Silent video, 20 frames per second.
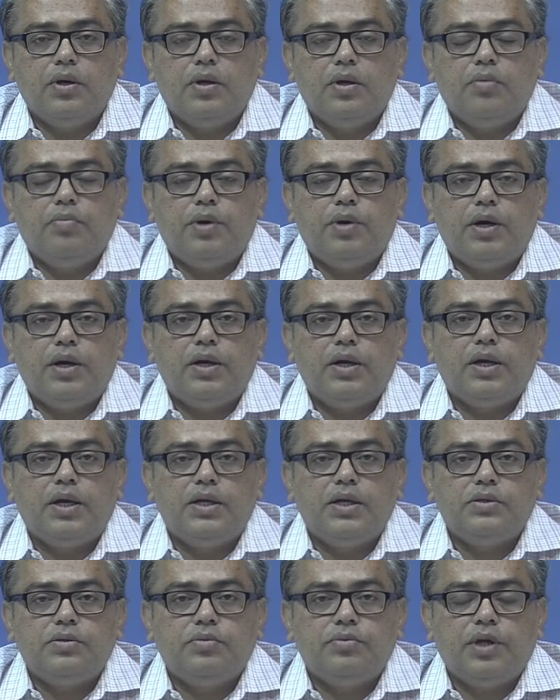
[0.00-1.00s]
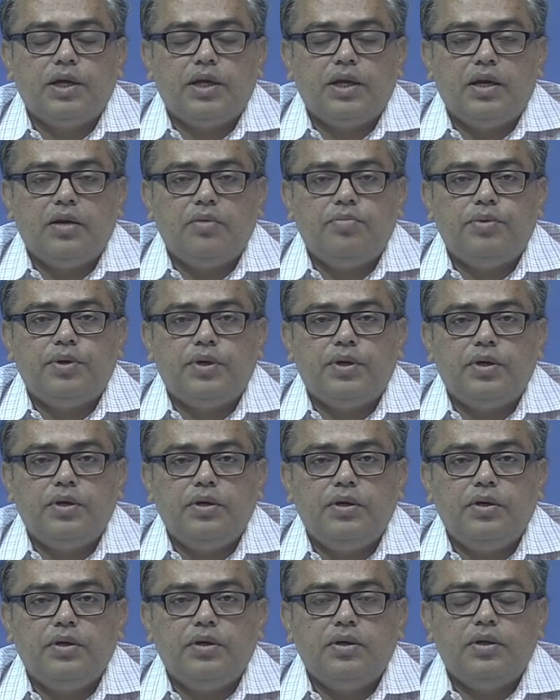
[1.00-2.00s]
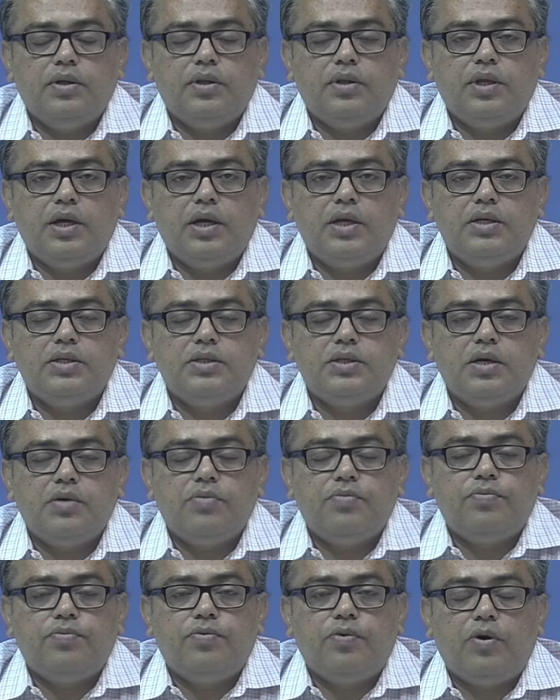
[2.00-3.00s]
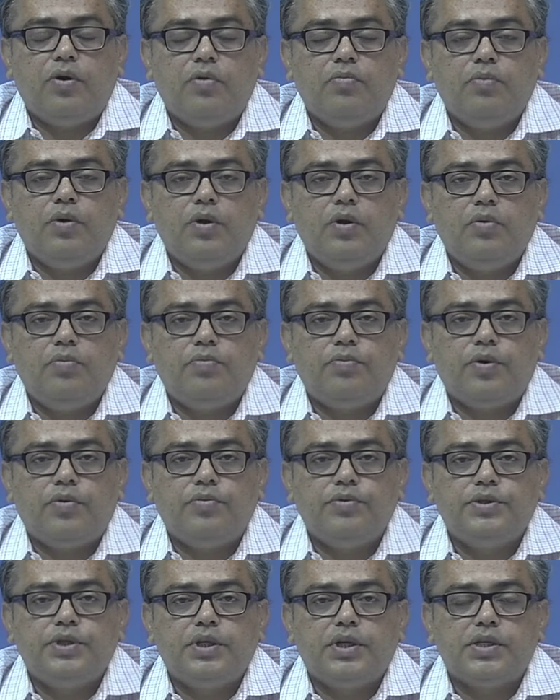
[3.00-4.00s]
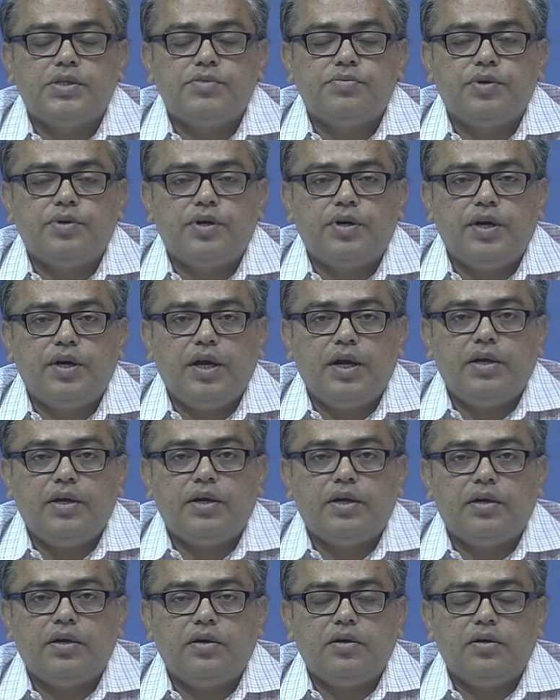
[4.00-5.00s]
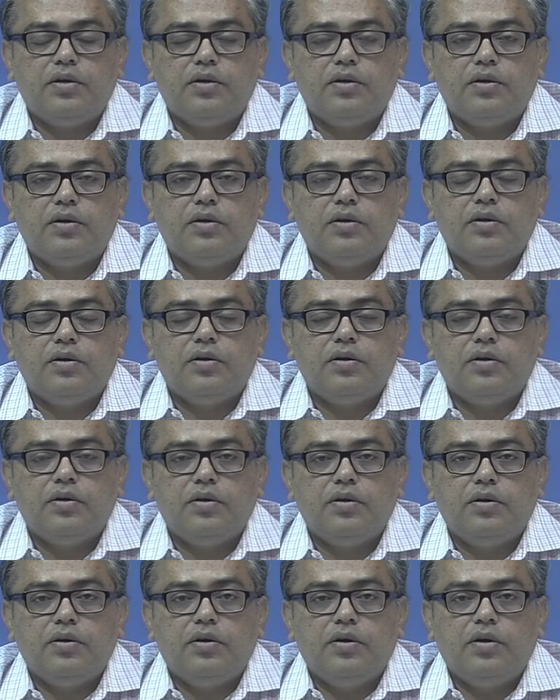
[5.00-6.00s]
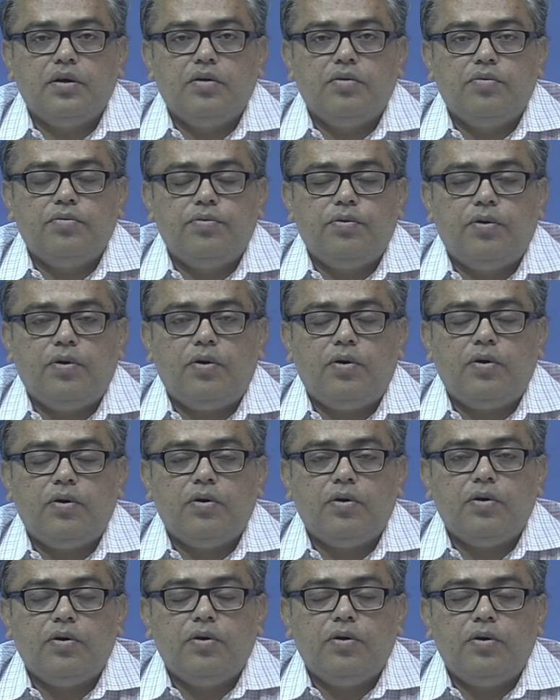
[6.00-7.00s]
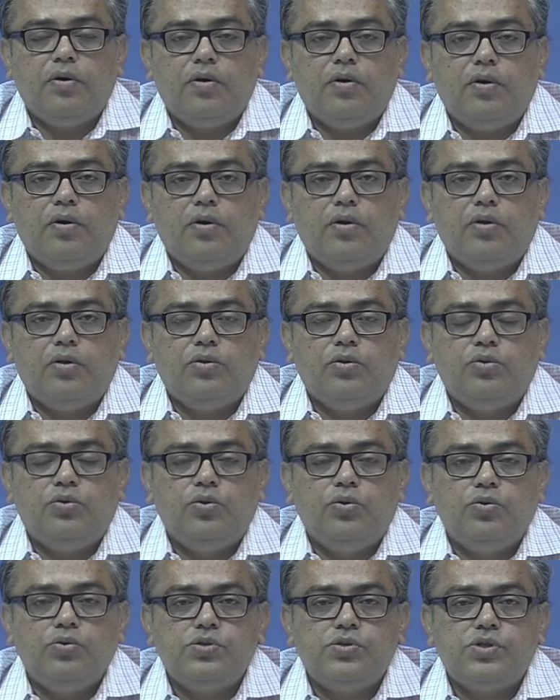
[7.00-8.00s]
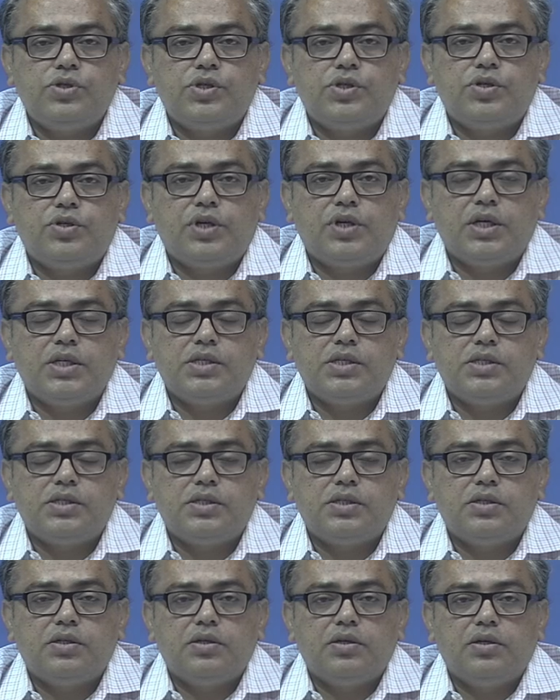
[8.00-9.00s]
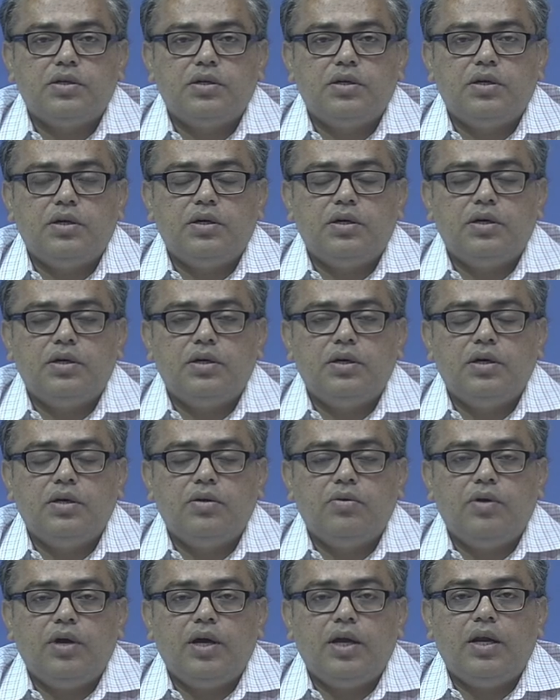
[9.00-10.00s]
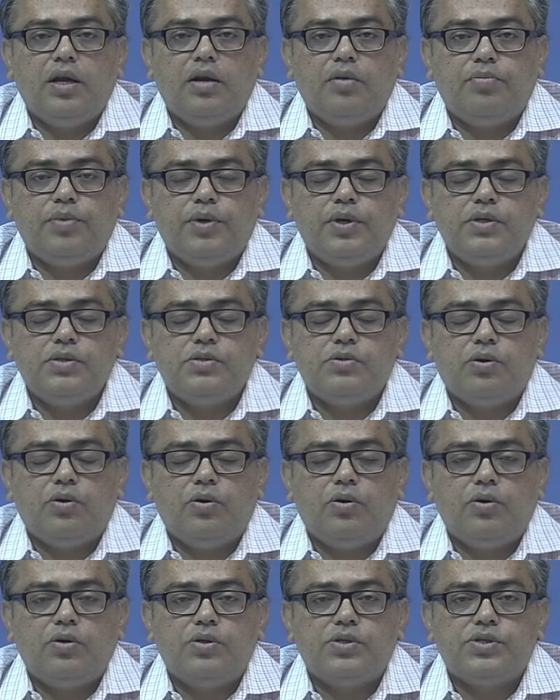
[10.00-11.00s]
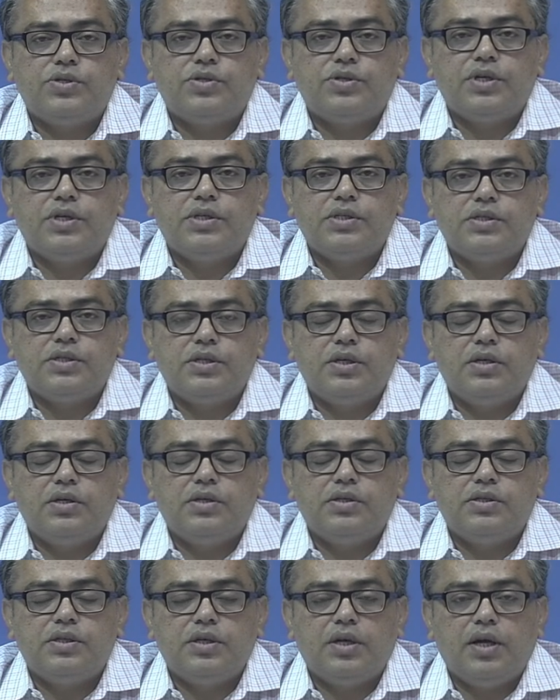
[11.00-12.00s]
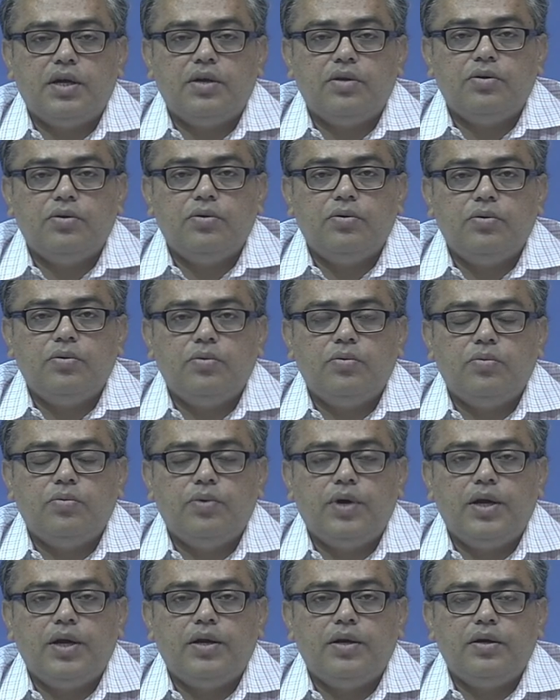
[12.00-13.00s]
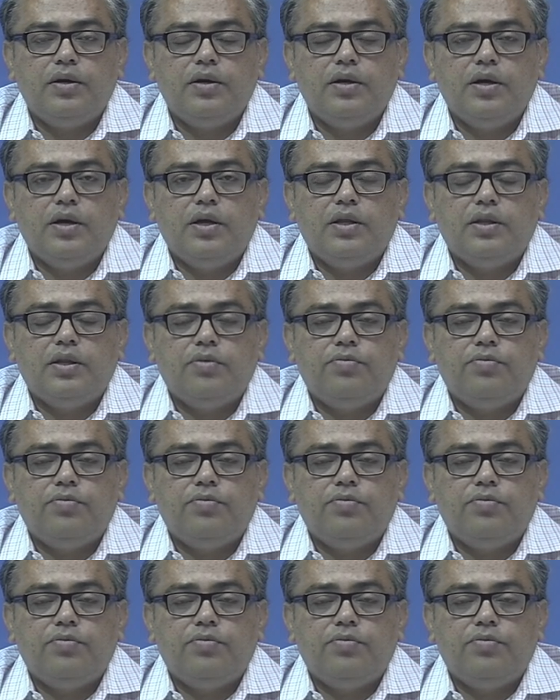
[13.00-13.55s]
But in case of the LLP, there is a formal provision has been created for those stress LLPs or stress scenario, wherein the